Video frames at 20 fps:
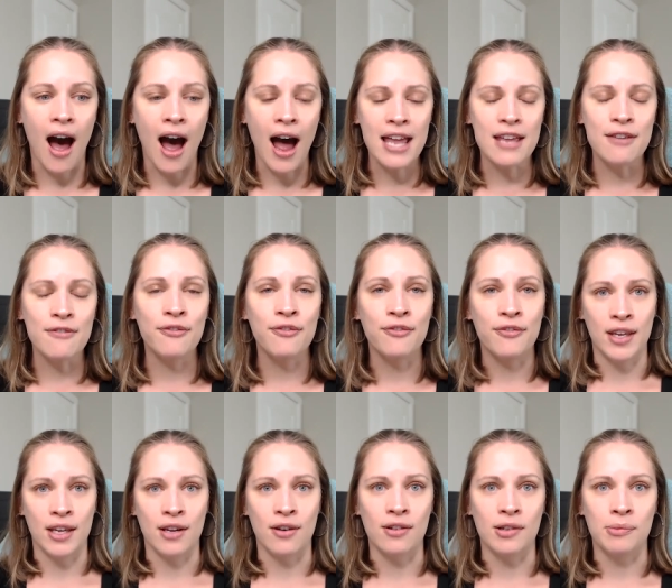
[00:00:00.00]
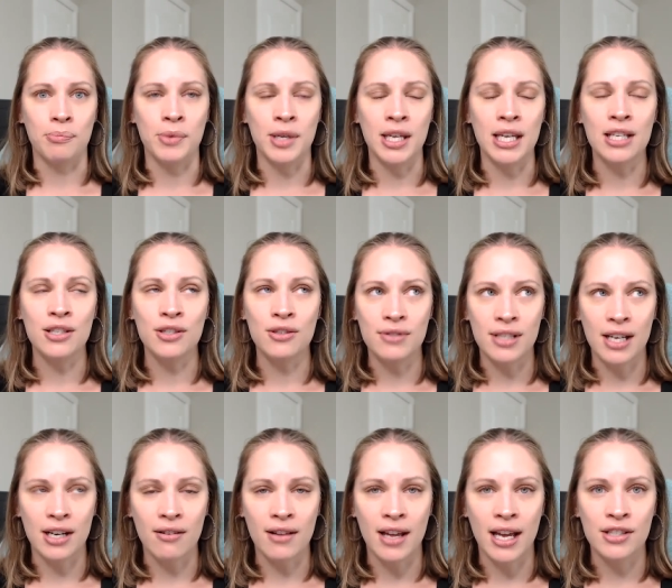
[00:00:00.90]
I feel being a new
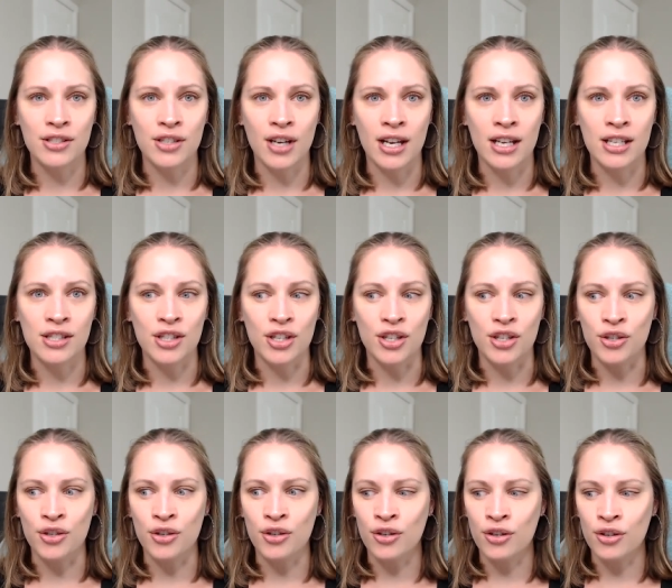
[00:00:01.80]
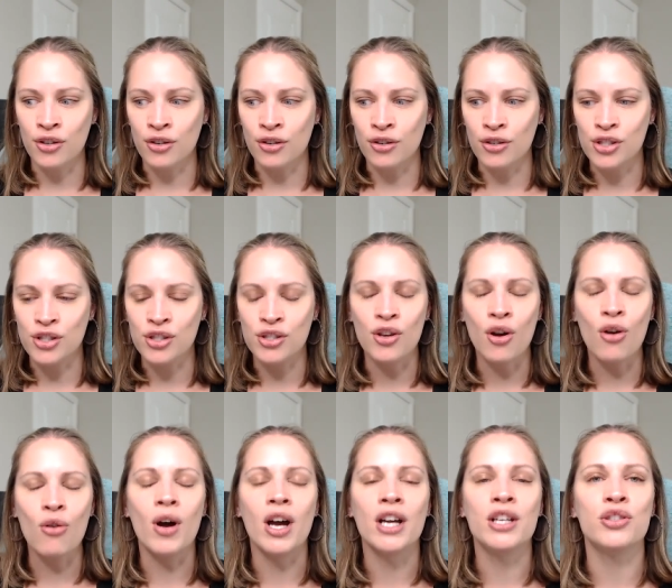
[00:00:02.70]
dental hygienist, you're
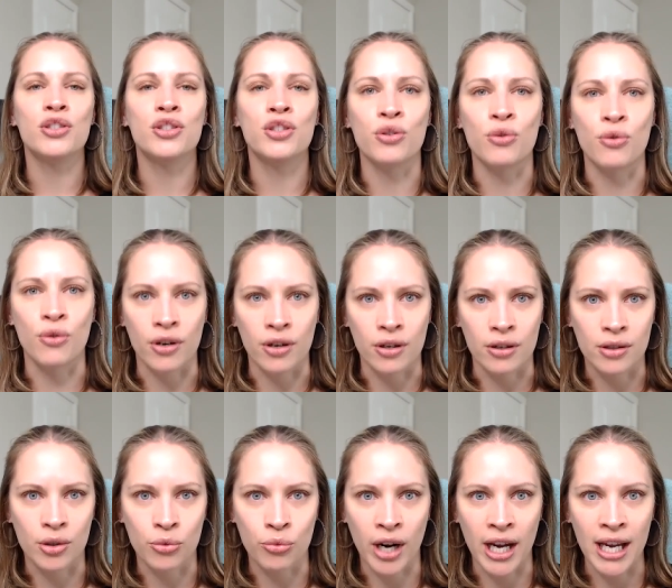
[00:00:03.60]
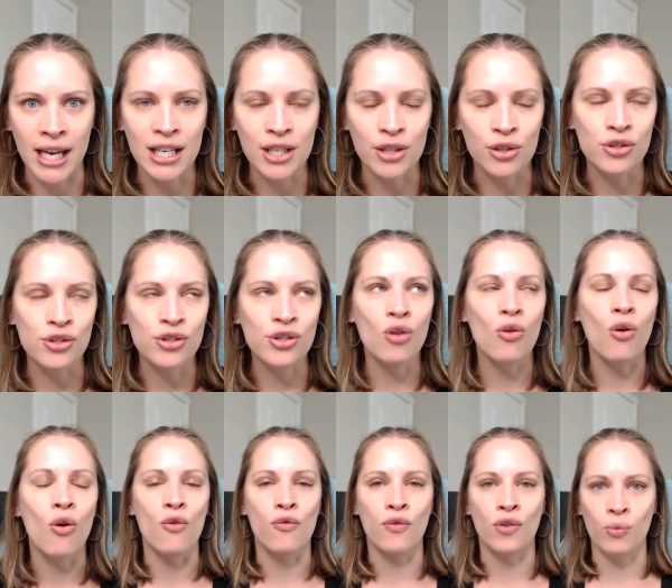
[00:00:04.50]
so unsure, right? You're
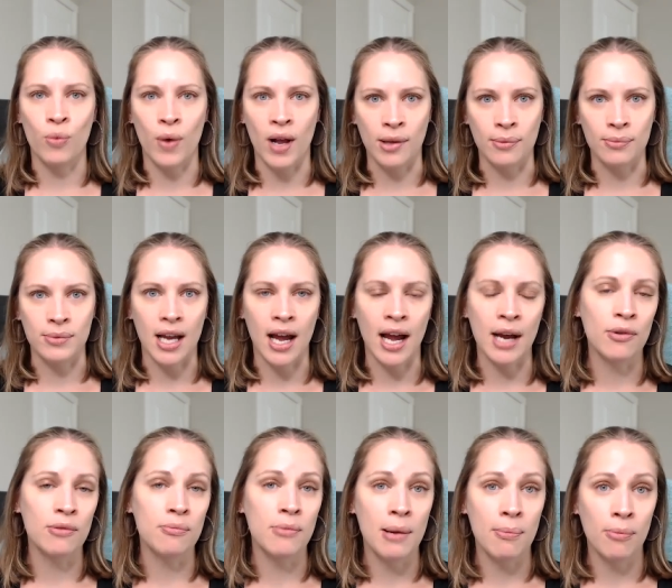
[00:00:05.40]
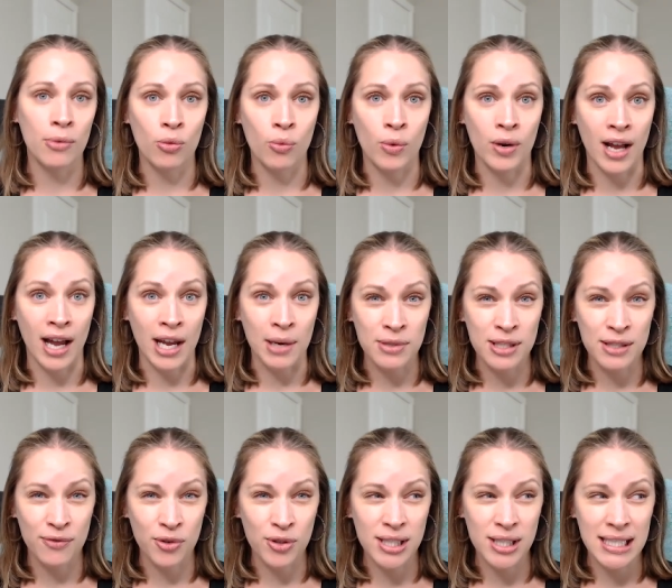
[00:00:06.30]
so overwhelmed. I remember when I
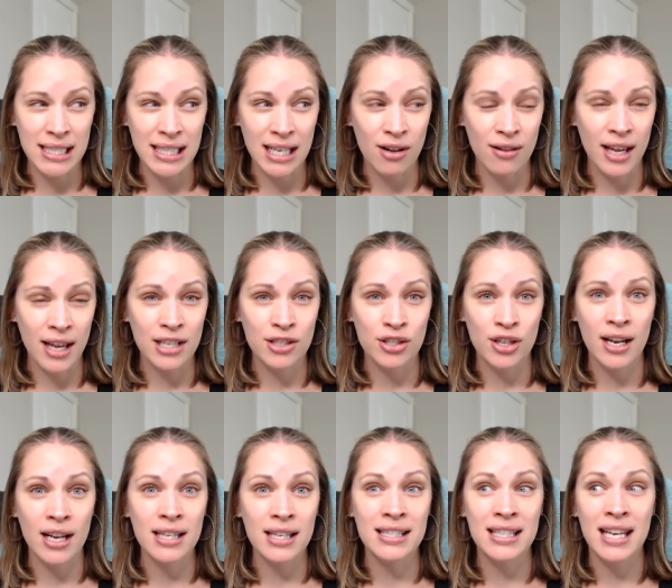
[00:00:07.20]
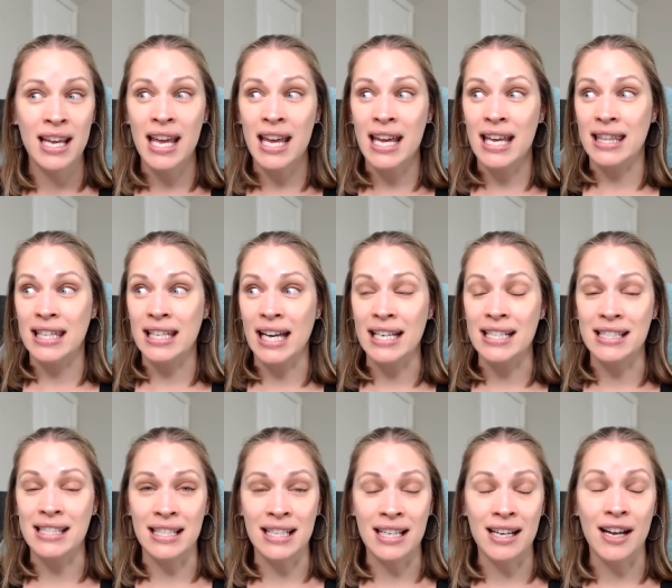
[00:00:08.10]
was first a dental hygienist, the
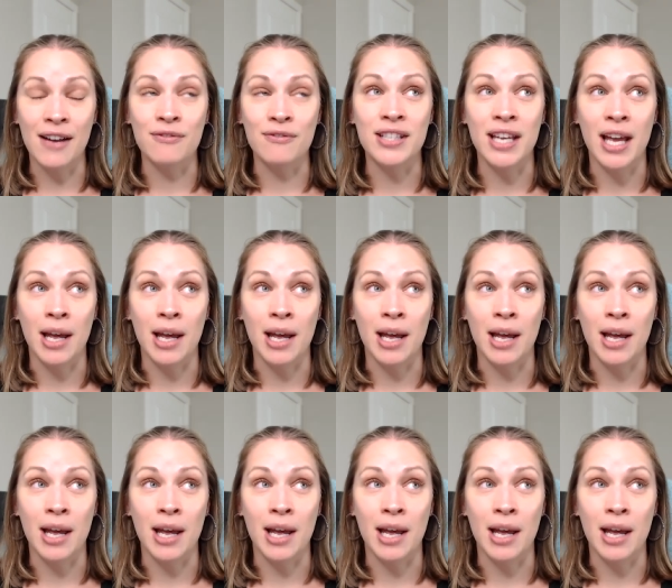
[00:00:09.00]
idea of